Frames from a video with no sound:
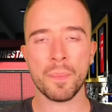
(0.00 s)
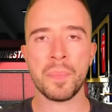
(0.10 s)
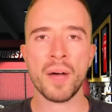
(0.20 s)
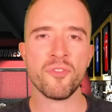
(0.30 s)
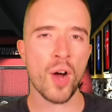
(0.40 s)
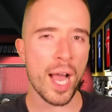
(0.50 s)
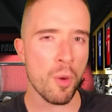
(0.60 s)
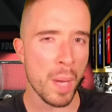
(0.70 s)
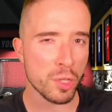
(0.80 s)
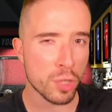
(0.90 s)
But for how
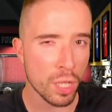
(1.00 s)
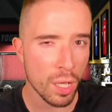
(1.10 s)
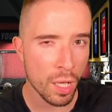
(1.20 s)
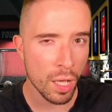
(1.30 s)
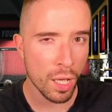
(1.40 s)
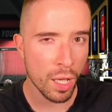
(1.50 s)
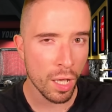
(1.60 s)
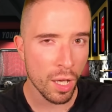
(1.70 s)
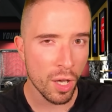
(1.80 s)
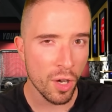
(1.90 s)
much?
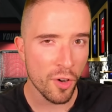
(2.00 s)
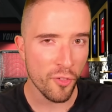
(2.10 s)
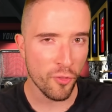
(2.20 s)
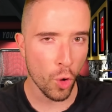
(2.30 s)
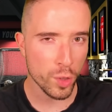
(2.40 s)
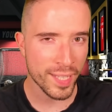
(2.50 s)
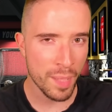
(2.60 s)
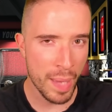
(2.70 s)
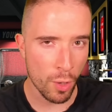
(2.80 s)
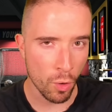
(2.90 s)
40
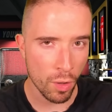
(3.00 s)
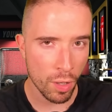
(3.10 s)
mil.